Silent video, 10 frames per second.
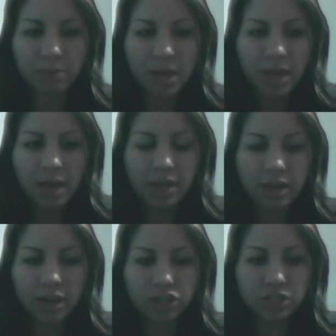Any
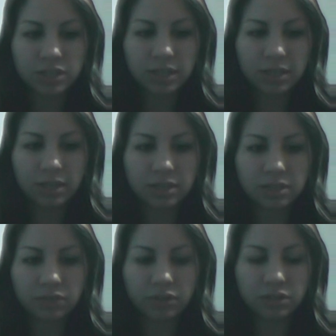action taken against
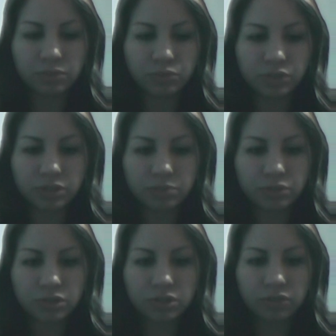the victim will
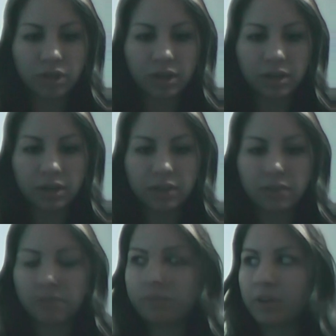disperse the flock and end the
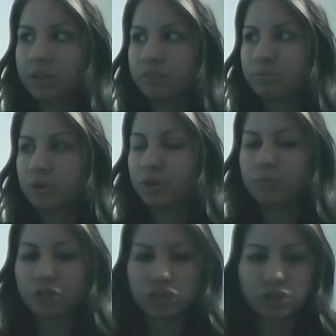effect
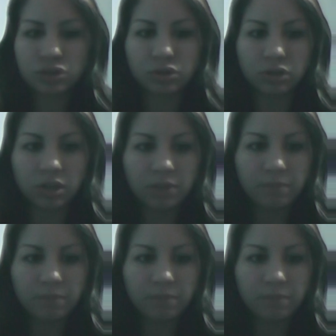prematurely.